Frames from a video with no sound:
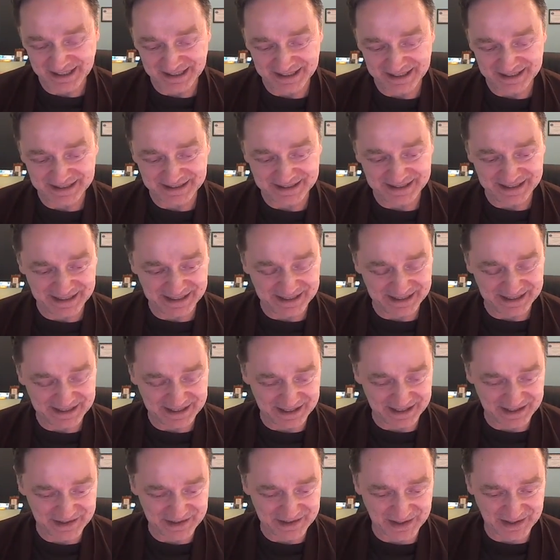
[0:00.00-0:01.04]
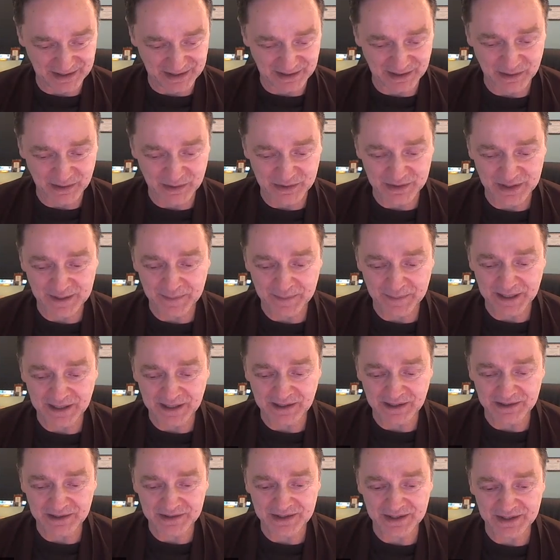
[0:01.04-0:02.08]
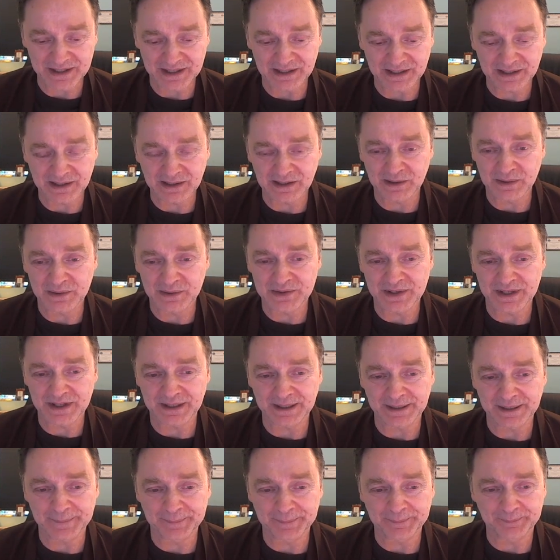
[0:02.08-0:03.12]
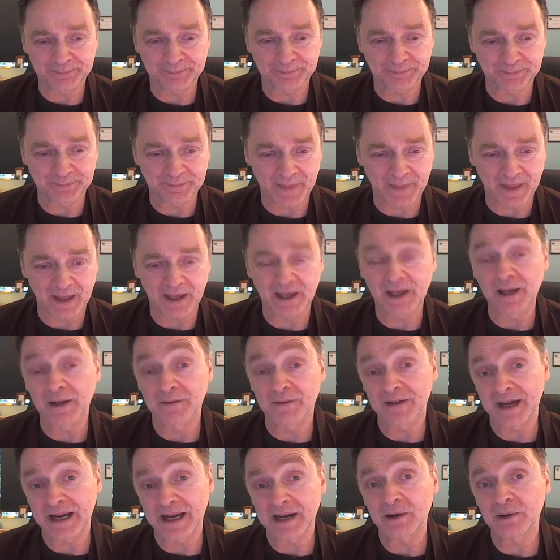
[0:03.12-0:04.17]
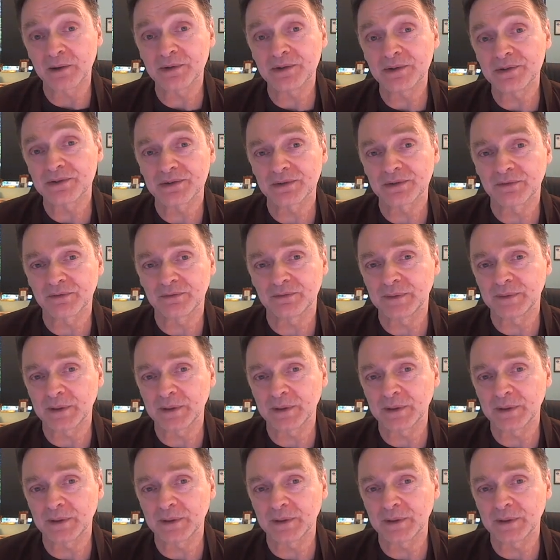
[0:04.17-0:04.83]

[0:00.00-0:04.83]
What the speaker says: Nick does the closing bells and our closing vows,